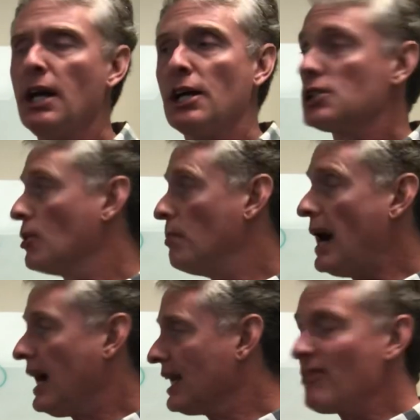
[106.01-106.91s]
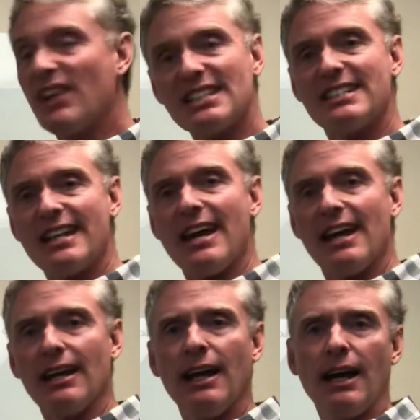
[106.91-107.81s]
So back in this
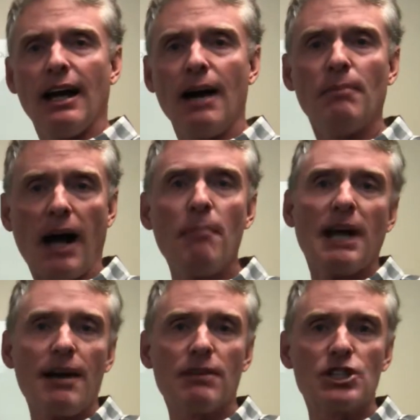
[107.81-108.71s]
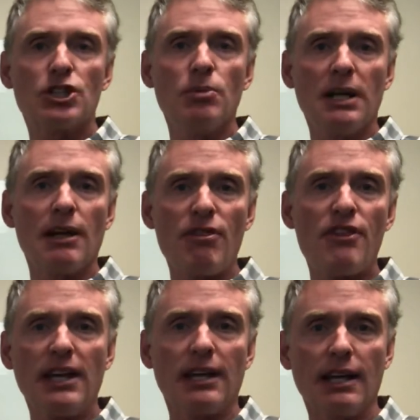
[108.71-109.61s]
day, I'm kind of assuming and
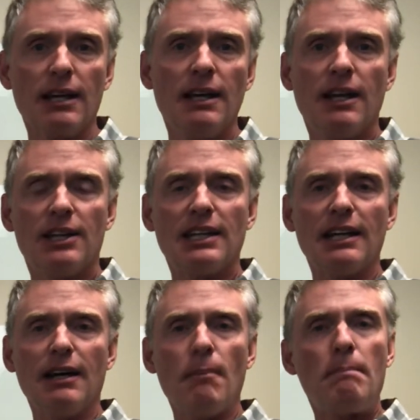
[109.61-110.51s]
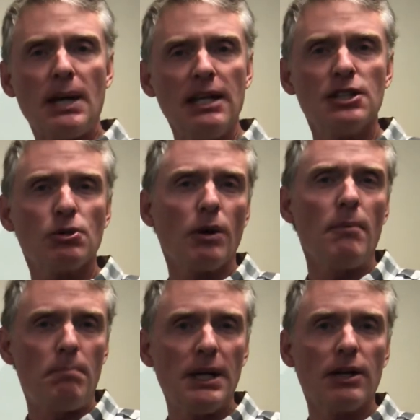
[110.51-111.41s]
thinking that pins were a
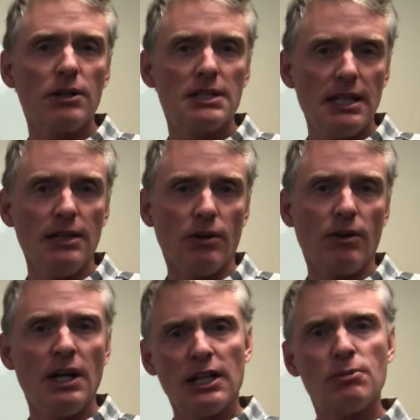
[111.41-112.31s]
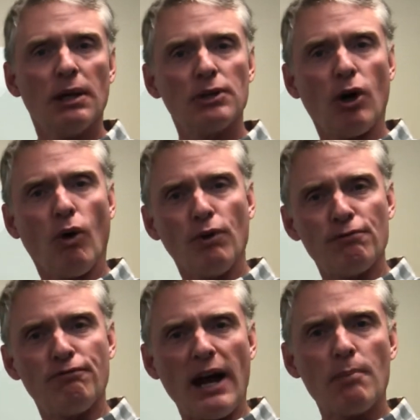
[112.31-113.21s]
bigger deal, to be able to hold
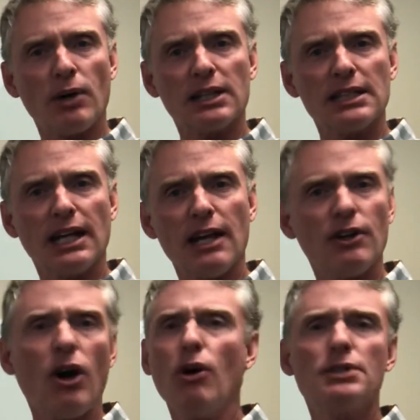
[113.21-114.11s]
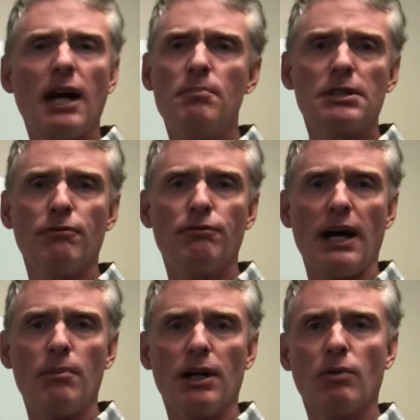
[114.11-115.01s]
fabric together, all types of
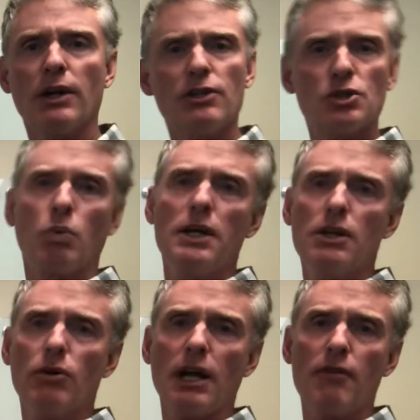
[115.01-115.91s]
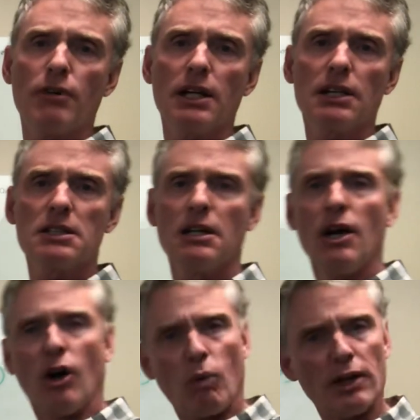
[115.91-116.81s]
fabric, whether it's window coverings
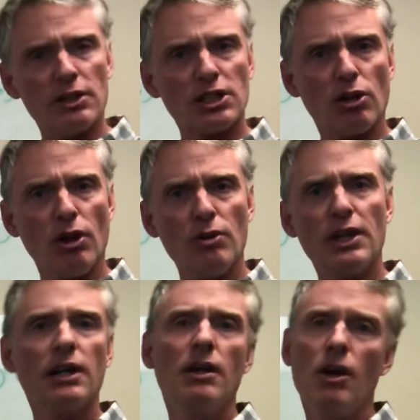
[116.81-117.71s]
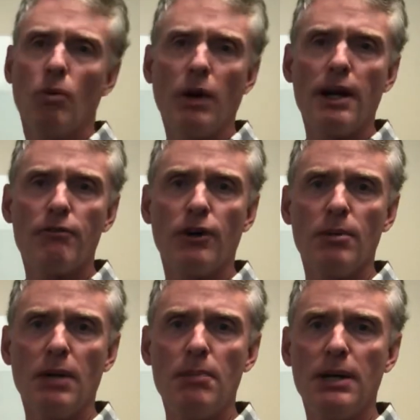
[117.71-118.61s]
or whether it's clothing, whatever
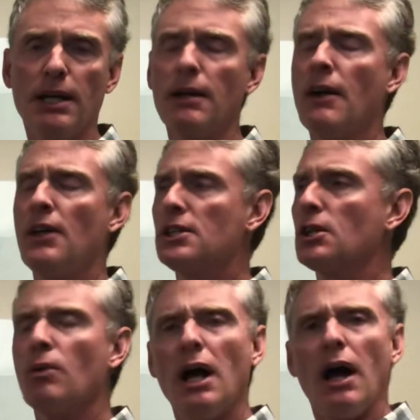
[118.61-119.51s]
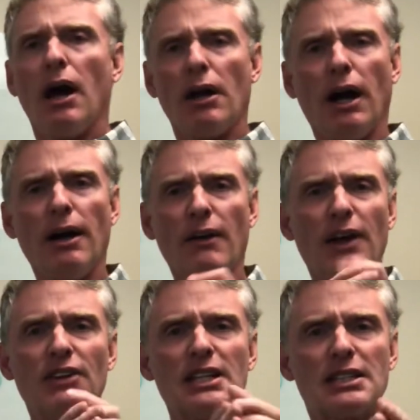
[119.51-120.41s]
it may be. So
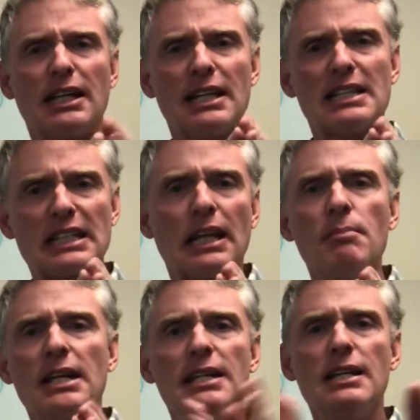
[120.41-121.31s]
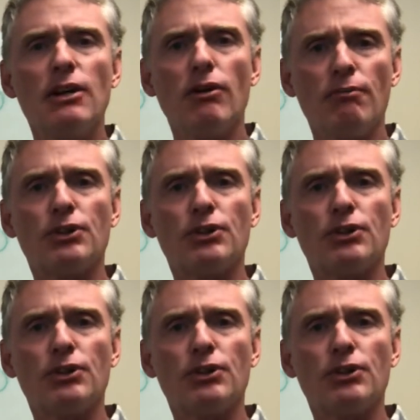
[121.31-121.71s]
in this limited year of